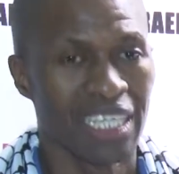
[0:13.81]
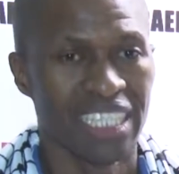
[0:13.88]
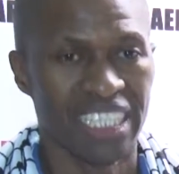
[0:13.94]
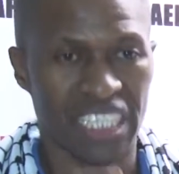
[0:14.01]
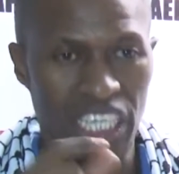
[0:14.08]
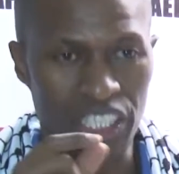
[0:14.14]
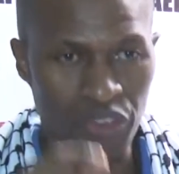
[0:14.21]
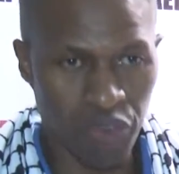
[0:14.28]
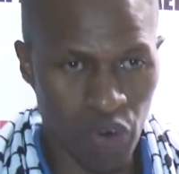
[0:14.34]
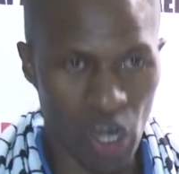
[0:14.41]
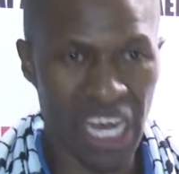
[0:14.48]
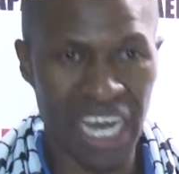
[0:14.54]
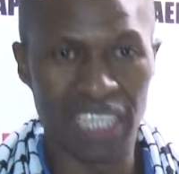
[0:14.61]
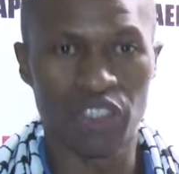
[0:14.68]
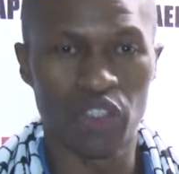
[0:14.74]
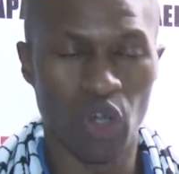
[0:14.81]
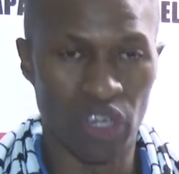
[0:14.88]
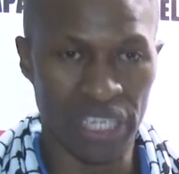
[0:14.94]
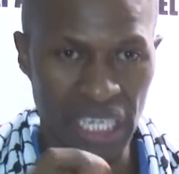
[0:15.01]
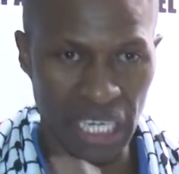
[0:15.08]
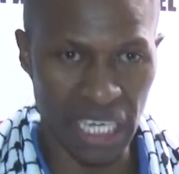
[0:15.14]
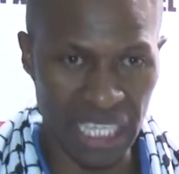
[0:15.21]
It has focused
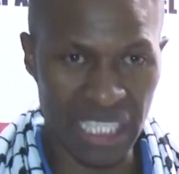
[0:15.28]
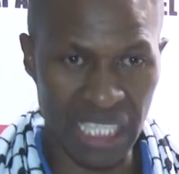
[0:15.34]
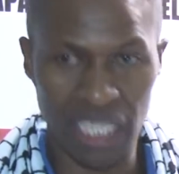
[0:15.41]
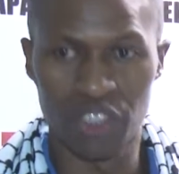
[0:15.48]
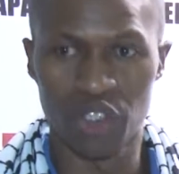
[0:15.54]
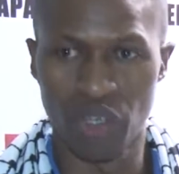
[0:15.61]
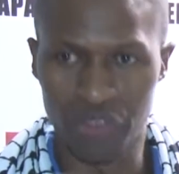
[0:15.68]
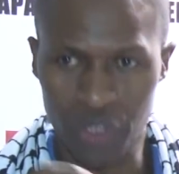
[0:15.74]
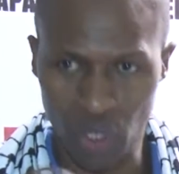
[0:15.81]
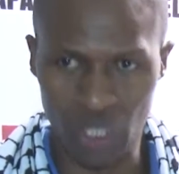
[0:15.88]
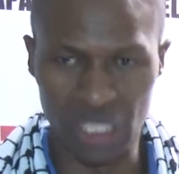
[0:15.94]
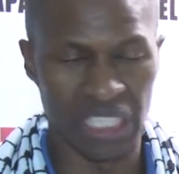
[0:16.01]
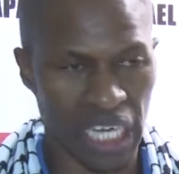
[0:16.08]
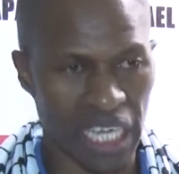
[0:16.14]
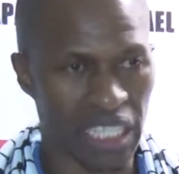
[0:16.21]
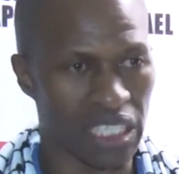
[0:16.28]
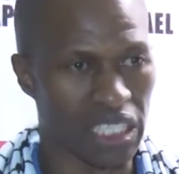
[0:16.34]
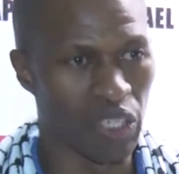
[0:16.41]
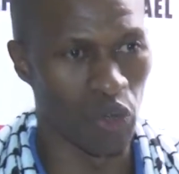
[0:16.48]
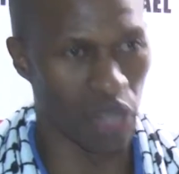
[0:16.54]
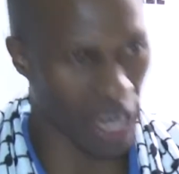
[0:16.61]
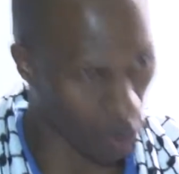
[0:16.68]
on the essence of
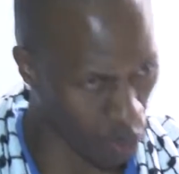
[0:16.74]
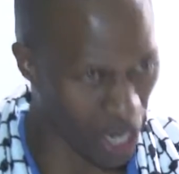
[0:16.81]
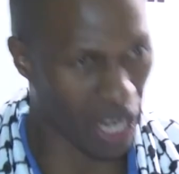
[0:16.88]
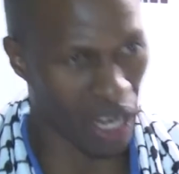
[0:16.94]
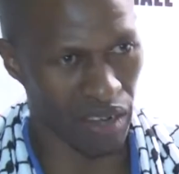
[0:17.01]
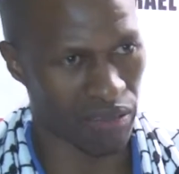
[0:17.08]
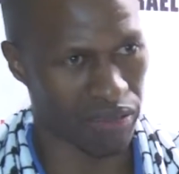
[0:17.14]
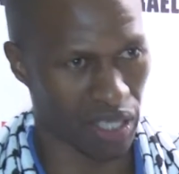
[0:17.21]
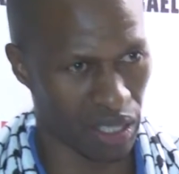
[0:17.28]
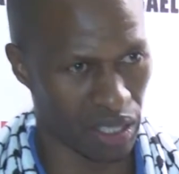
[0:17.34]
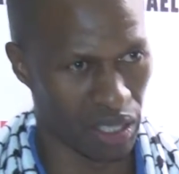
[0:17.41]
solidarity wherever.